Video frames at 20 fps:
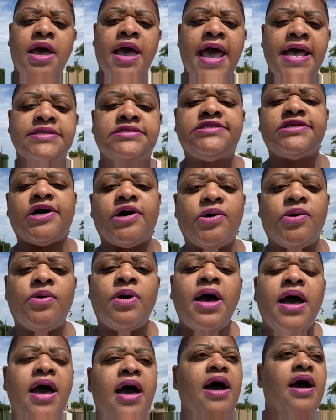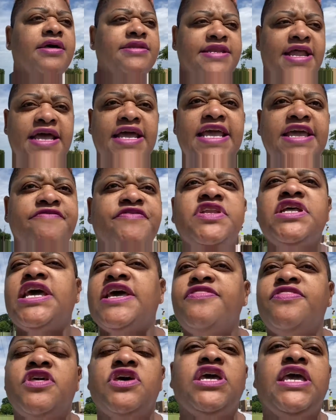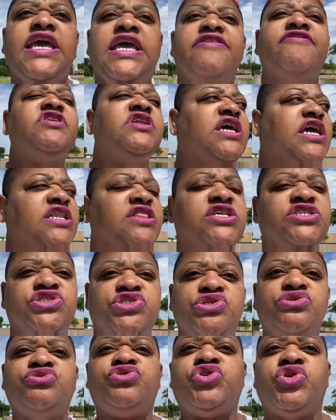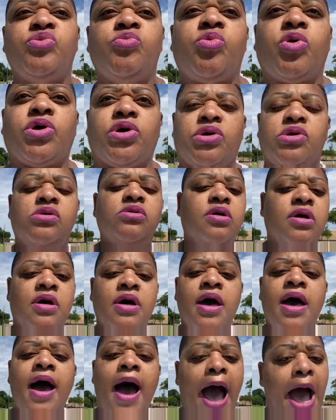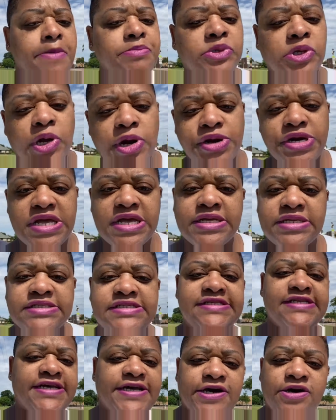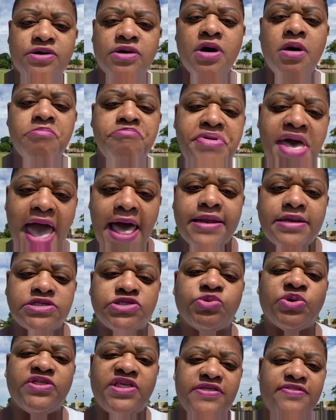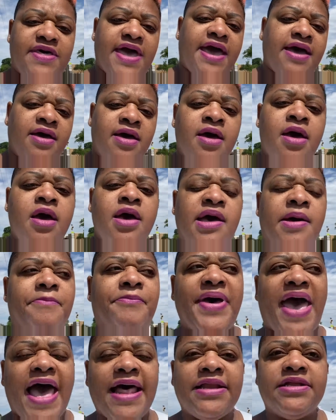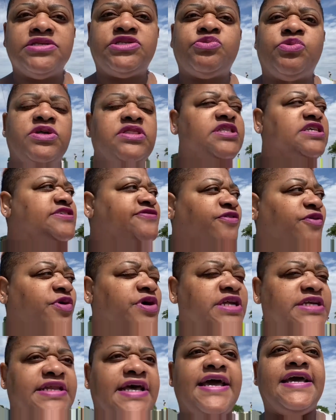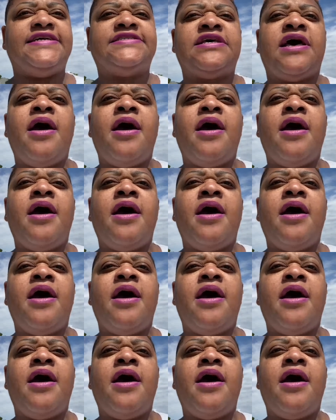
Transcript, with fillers: And so even in the even in this YouTube world, I'm learning still balance within that. Balance with this 40 days.